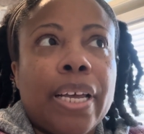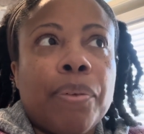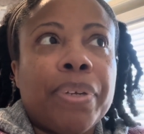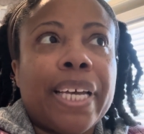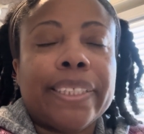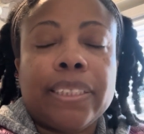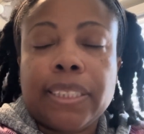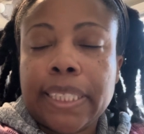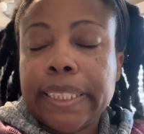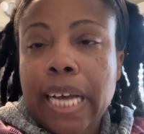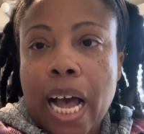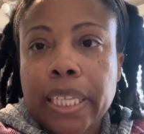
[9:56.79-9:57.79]
because
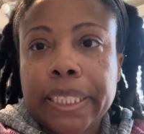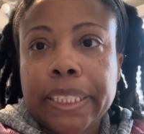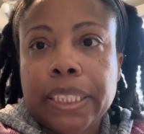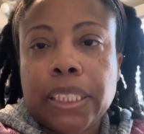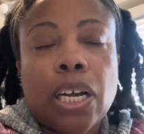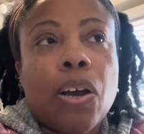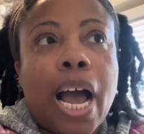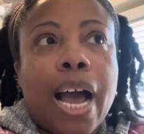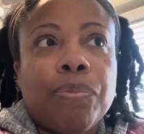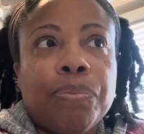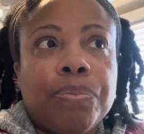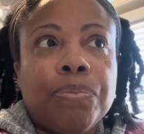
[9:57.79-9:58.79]
since college,
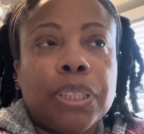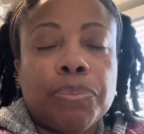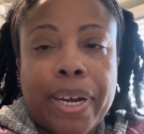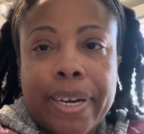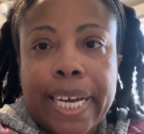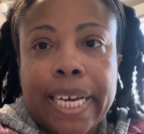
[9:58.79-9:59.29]
I was married